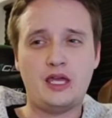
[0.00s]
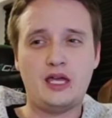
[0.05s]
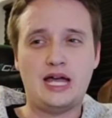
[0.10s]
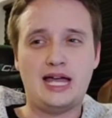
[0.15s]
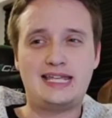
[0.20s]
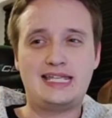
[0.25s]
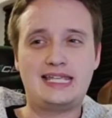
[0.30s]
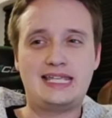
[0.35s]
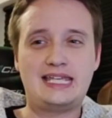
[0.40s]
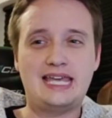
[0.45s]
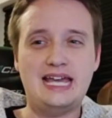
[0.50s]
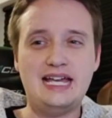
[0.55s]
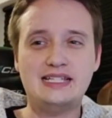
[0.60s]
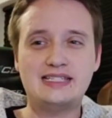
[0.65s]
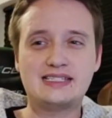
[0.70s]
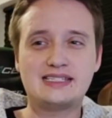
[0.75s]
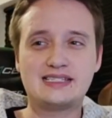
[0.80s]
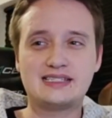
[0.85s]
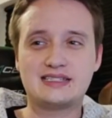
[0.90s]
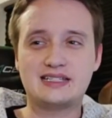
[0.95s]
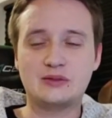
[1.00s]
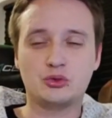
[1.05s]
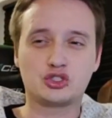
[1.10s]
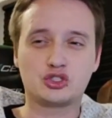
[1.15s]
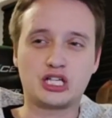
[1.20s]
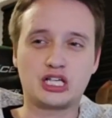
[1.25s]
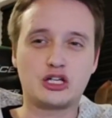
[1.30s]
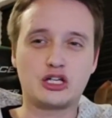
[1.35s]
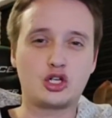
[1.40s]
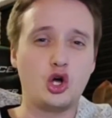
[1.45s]
I guess it was
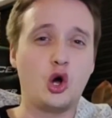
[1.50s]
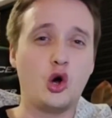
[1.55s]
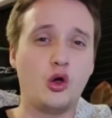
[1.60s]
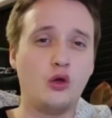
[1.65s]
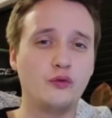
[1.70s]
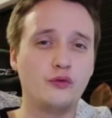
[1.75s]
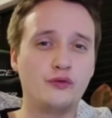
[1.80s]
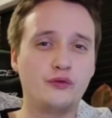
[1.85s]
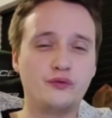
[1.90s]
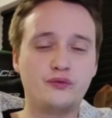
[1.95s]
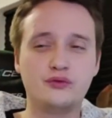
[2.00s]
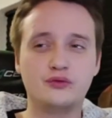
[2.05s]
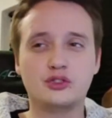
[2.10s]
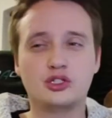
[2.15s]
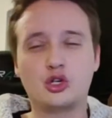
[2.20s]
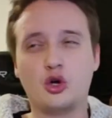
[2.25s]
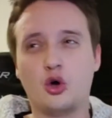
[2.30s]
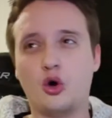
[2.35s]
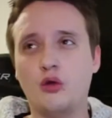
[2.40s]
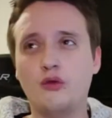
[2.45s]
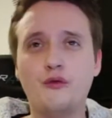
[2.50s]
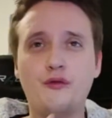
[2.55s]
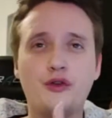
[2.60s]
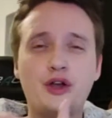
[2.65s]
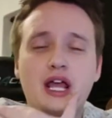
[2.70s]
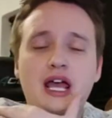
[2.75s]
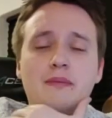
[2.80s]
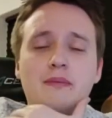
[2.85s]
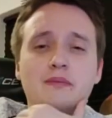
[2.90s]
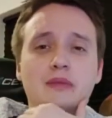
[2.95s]
like a call call for
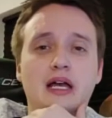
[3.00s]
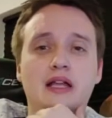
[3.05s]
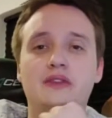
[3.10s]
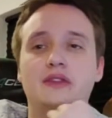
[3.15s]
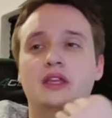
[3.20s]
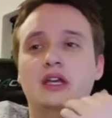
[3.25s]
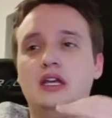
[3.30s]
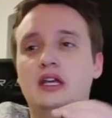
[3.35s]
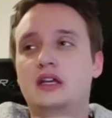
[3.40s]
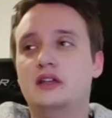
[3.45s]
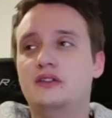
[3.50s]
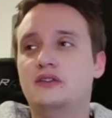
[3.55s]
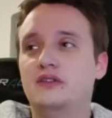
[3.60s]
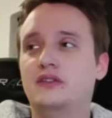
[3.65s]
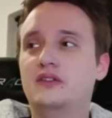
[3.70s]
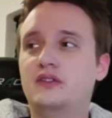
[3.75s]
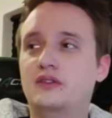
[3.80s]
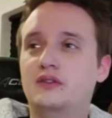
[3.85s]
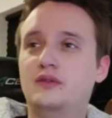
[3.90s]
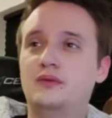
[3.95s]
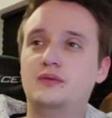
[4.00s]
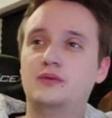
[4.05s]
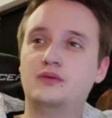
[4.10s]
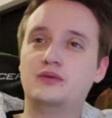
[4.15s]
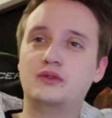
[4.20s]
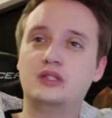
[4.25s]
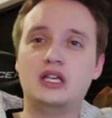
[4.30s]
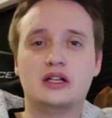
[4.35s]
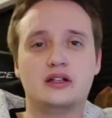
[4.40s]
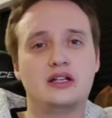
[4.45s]
them, and
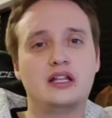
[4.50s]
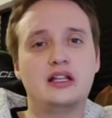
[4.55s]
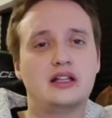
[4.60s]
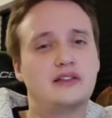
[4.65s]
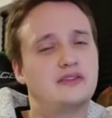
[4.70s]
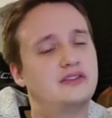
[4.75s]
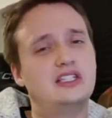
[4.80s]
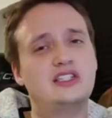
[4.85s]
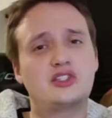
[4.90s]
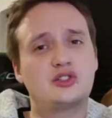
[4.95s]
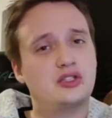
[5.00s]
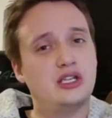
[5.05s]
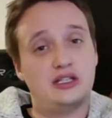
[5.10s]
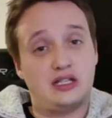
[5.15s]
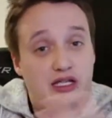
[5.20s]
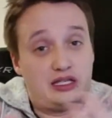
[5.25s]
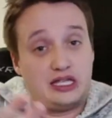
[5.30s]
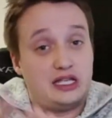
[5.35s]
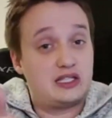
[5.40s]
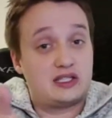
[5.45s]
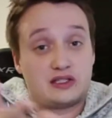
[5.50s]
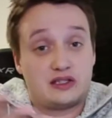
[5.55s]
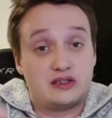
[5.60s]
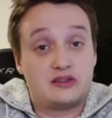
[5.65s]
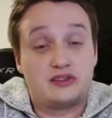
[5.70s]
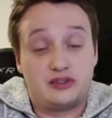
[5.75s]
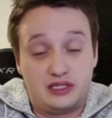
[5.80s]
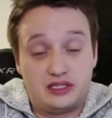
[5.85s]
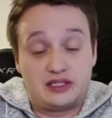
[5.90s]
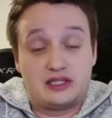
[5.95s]
yeah, and, this I guess
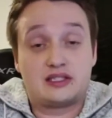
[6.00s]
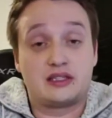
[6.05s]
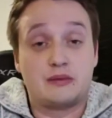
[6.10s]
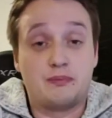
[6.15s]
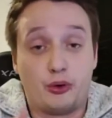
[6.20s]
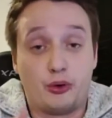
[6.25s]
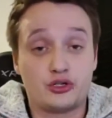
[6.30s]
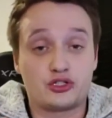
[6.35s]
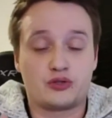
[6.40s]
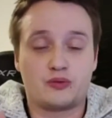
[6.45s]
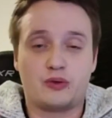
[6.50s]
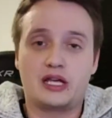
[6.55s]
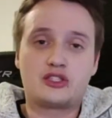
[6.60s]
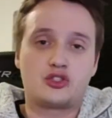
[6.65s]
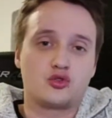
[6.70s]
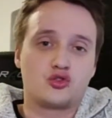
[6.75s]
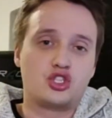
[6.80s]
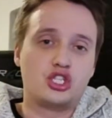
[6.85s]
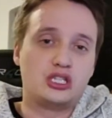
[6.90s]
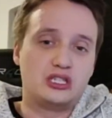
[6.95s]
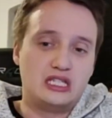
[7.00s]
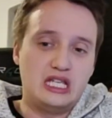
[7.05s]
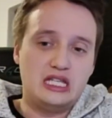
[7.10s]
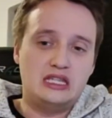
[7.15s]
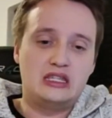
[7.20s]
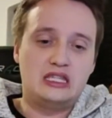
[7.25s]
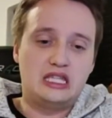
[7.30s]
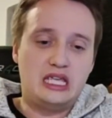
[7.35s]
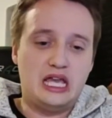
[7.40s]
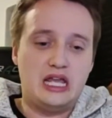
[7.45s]
this is the person, right? So she
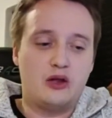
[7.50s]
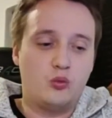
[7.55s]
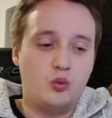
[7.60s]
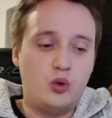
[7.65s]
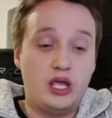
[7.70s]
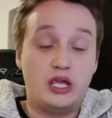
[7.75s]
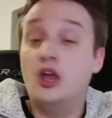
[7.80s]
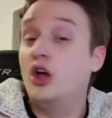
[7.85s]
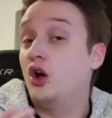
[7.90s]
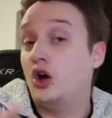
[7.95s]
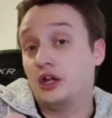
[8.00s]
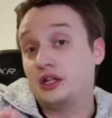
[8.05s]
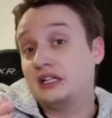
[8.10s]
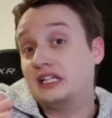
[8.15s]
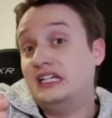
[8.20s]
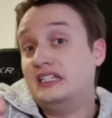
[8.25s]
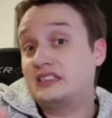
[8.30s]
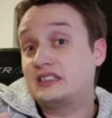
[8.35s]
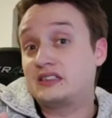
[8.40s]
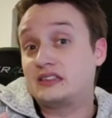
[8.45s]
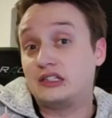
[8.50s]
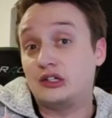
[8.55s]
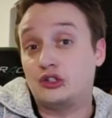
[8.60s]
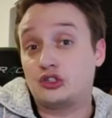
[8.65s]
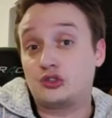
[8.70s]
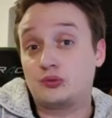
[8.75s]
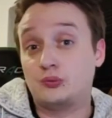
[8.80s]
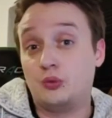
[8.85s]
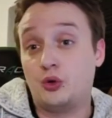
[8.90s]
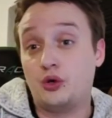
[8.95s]
did get away, unless
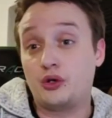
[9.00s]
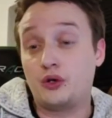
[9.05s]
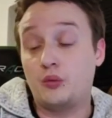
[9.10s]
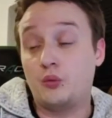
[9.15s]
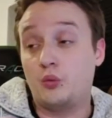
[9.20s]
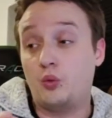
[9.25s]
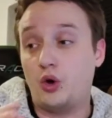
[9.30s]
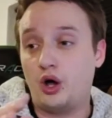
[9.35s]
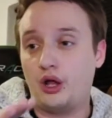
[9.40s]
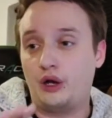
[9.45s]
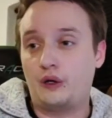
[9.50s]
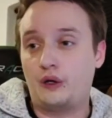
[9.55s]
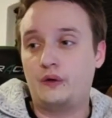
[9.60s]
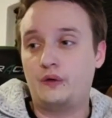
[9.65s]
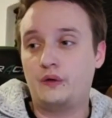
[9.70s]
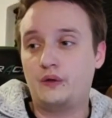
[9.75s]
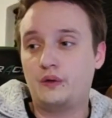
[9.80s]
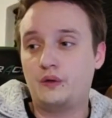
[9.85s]
there's more than one.